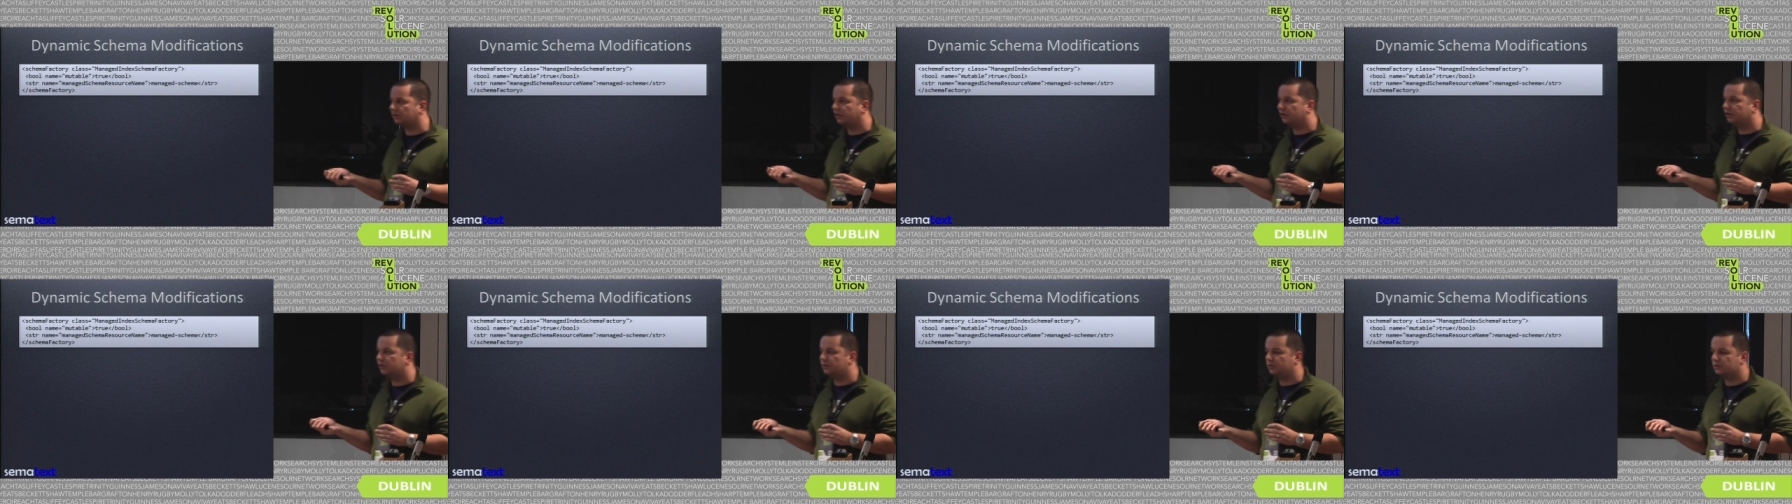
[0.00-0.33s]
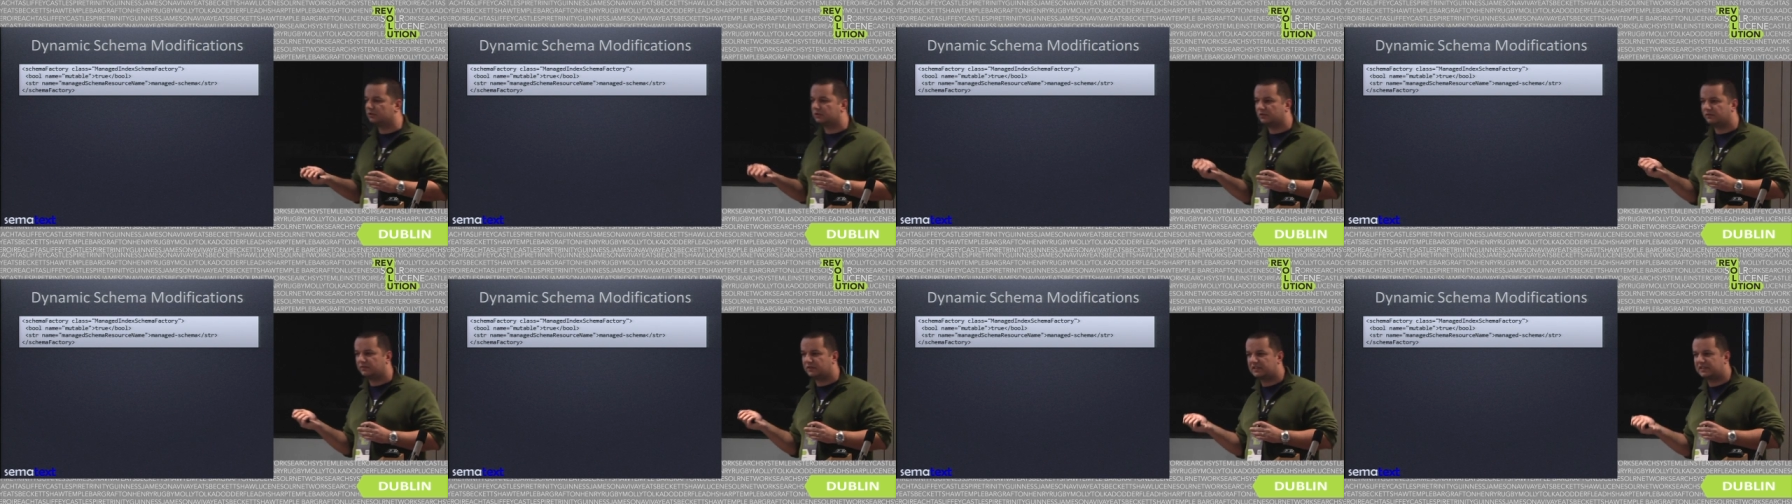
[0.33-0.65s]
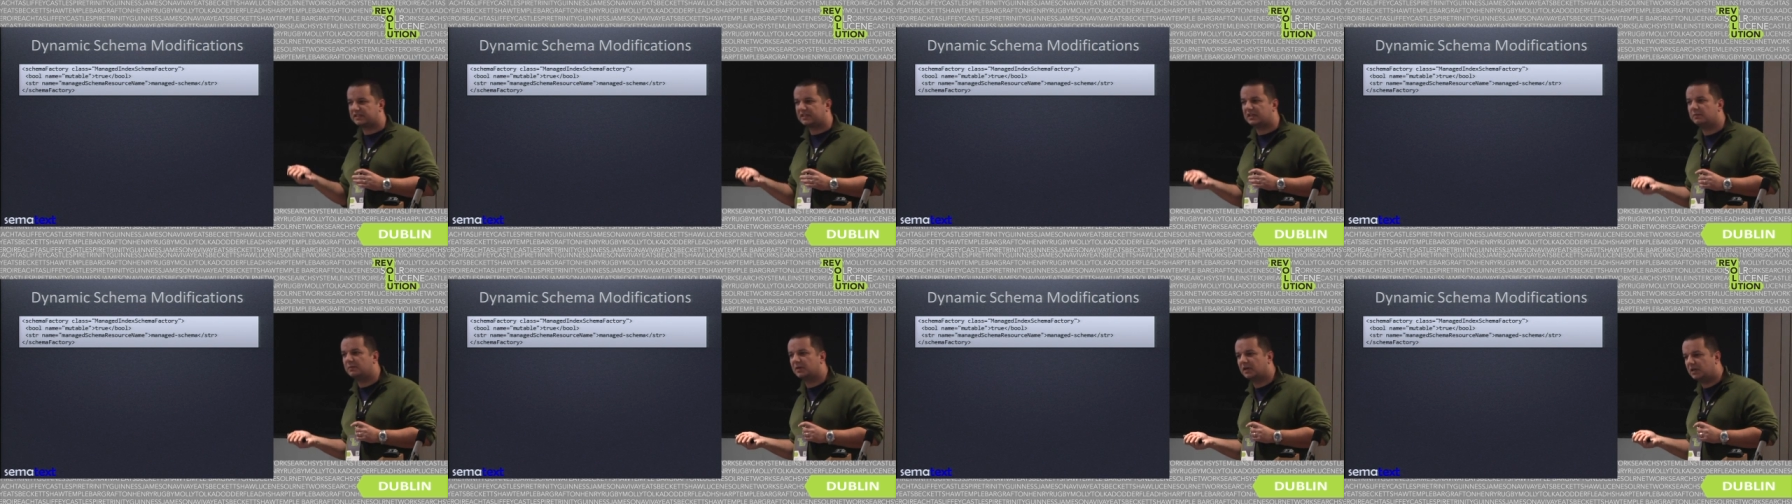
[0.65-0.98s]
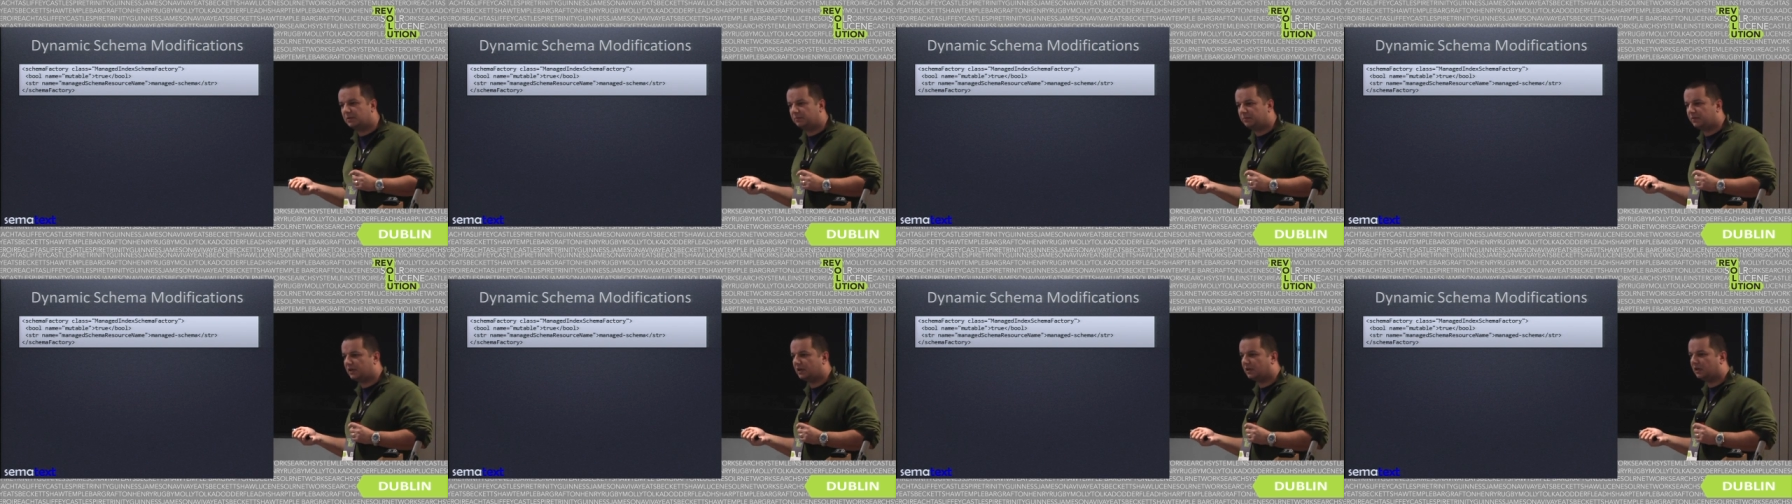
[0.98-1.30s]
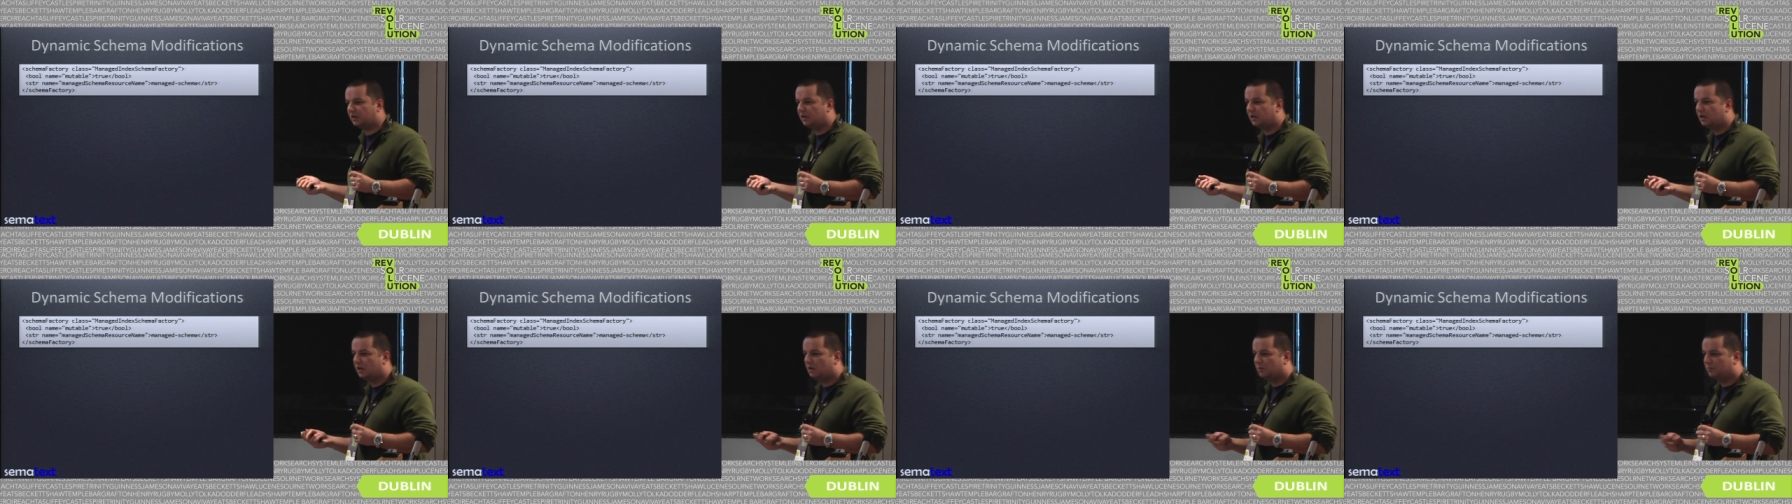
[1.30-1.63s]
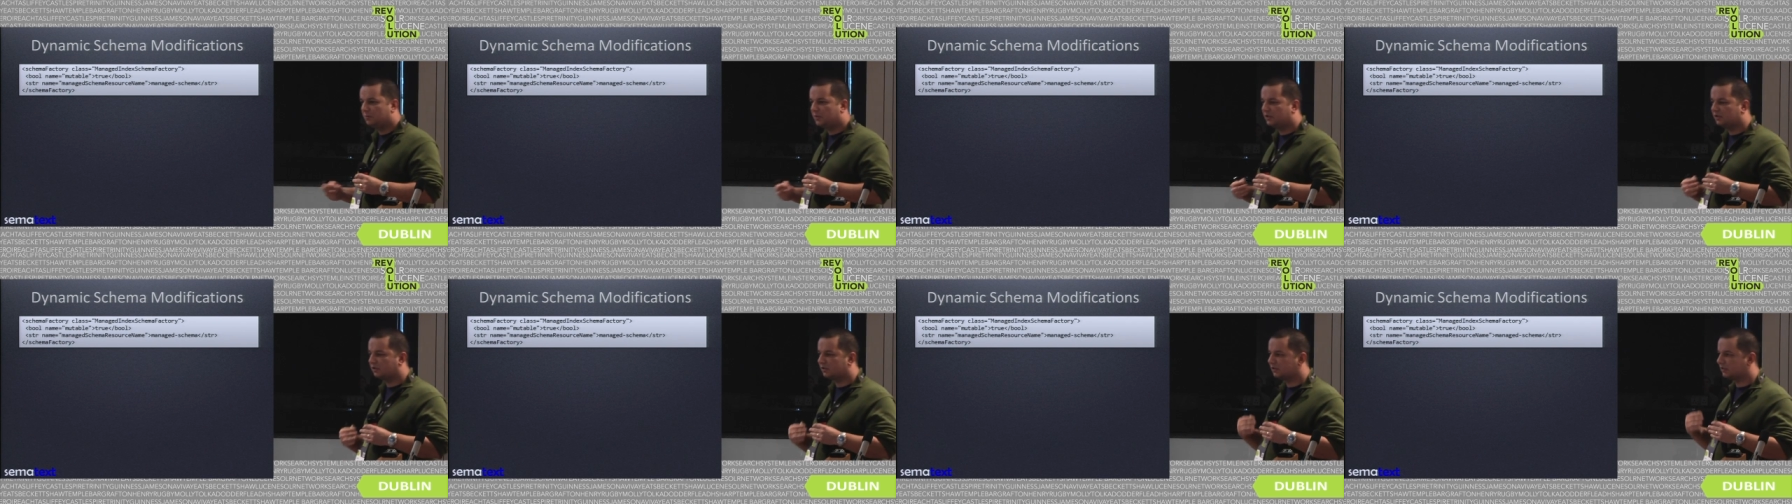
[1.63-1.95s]
the use of the schema API
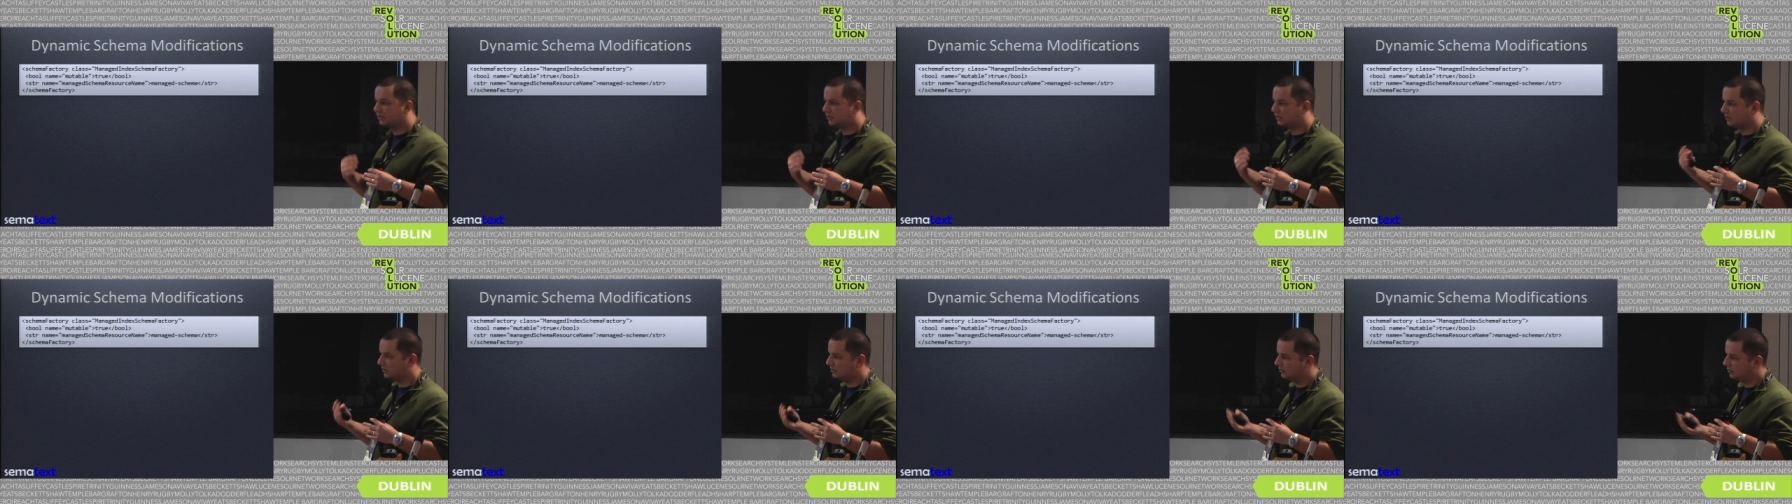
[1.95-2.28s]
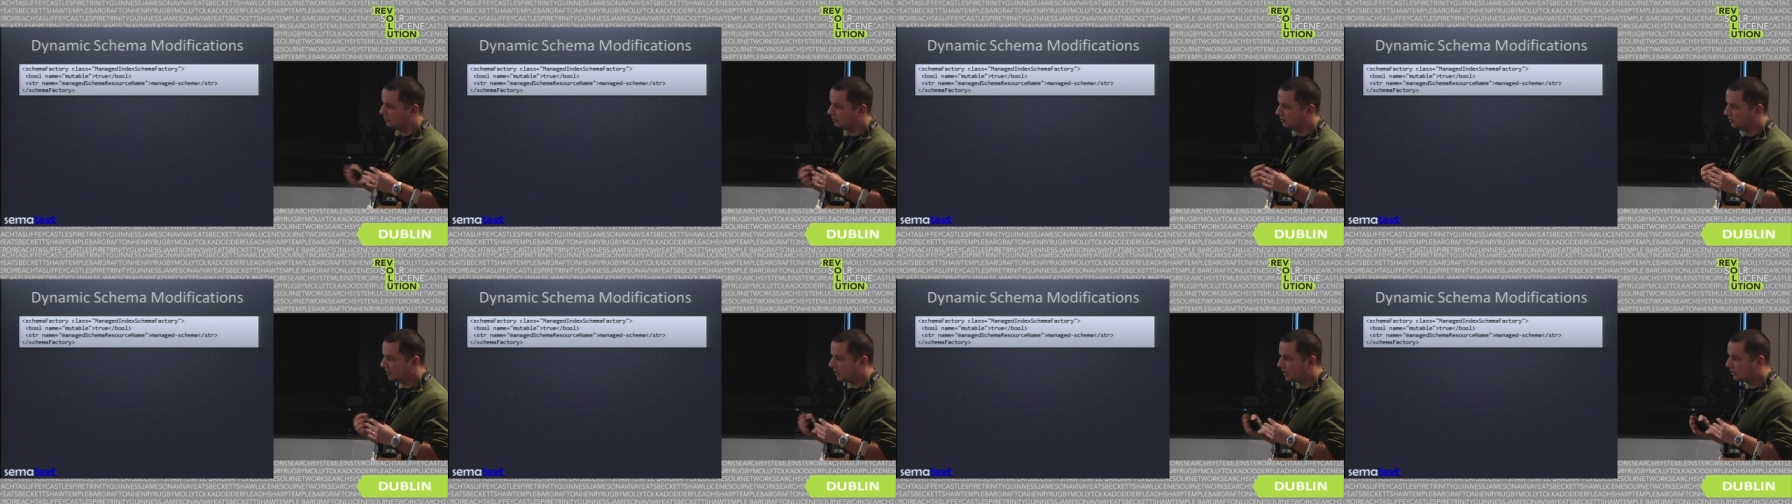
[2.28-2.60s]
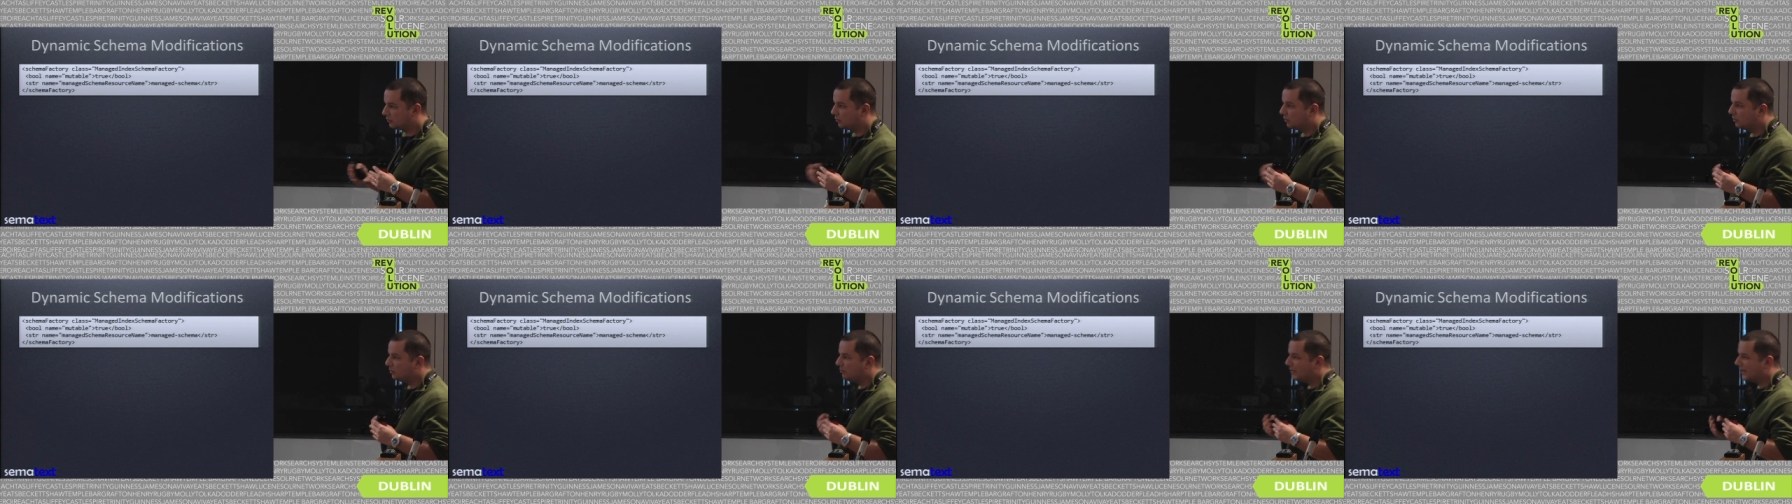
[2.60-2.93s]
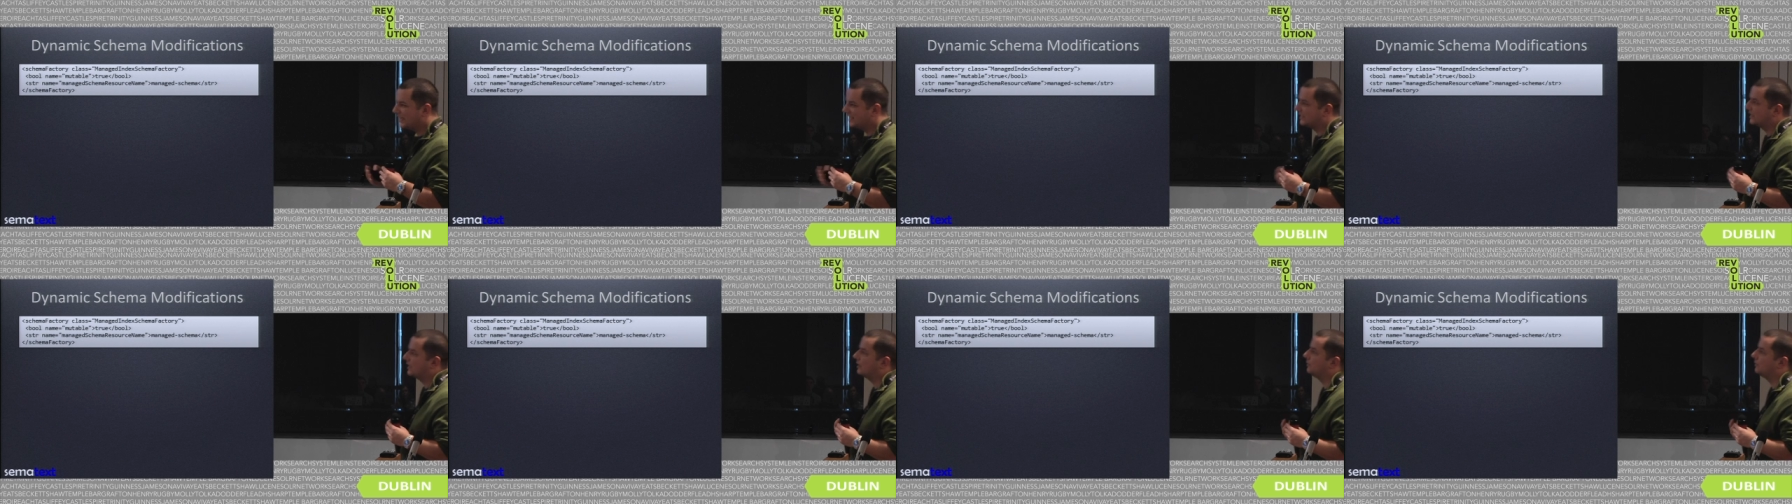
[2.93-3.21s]
because that will mess